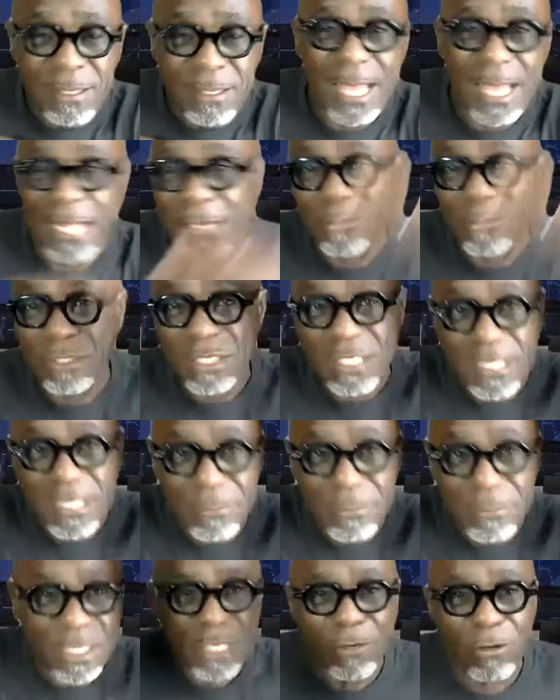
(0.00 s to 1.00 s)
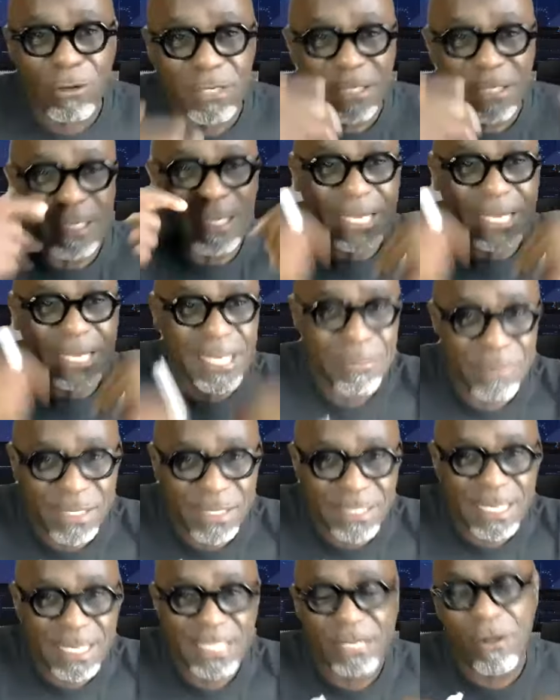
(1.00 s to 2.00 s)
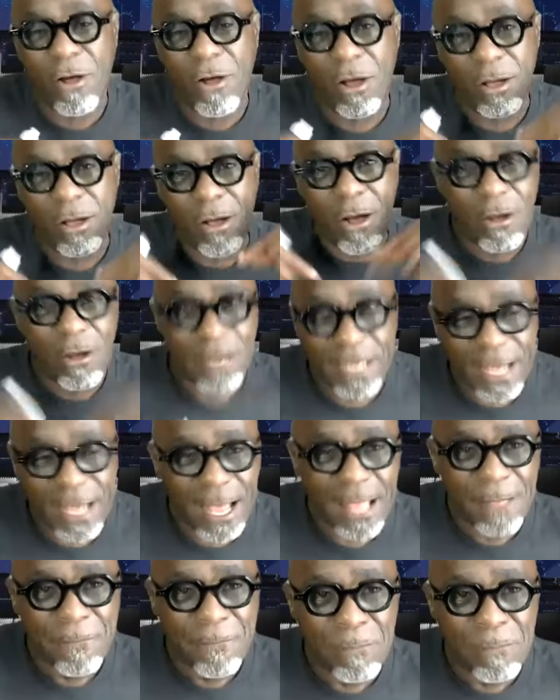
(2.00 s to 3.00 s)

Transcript: cannot see beyond immediate hunger,